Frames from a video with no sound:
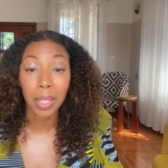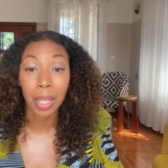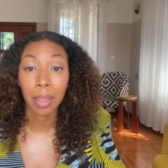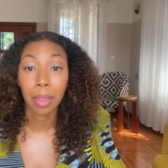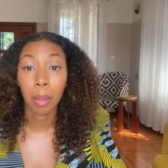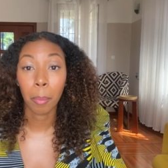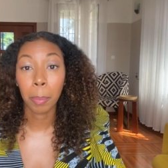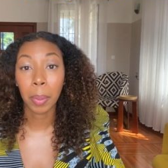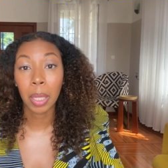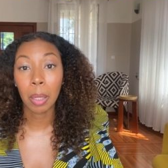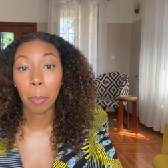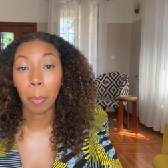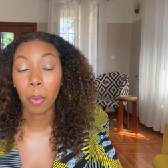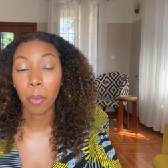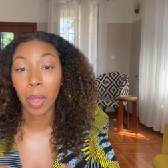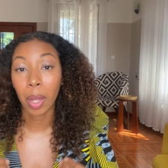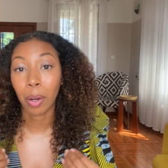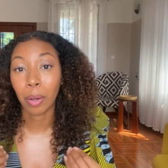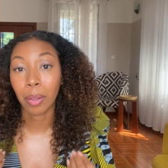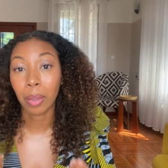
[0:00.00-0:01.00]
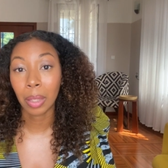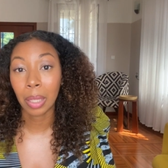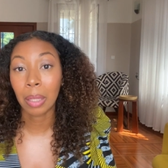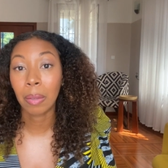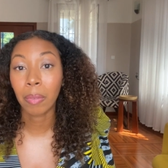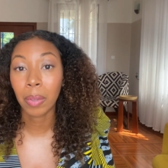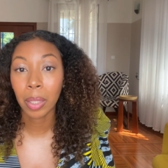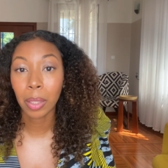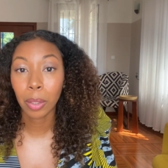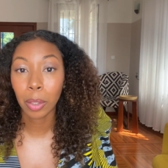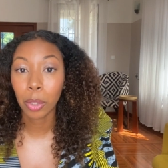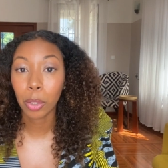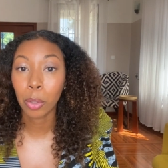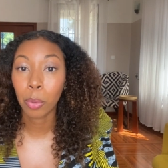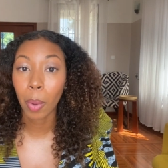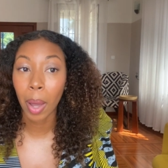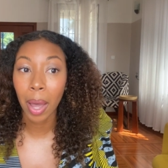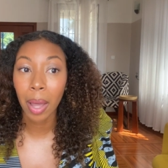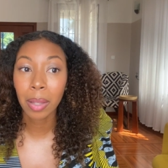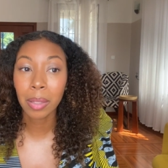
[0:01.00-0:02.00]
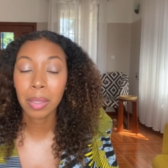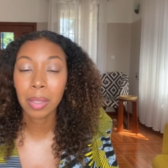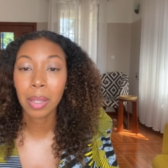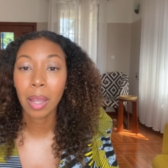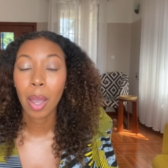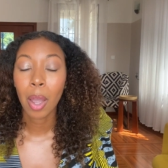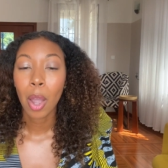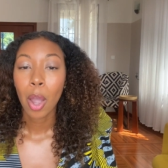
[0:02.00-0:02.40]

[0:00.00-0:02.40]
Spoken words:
And the people that are leaving the US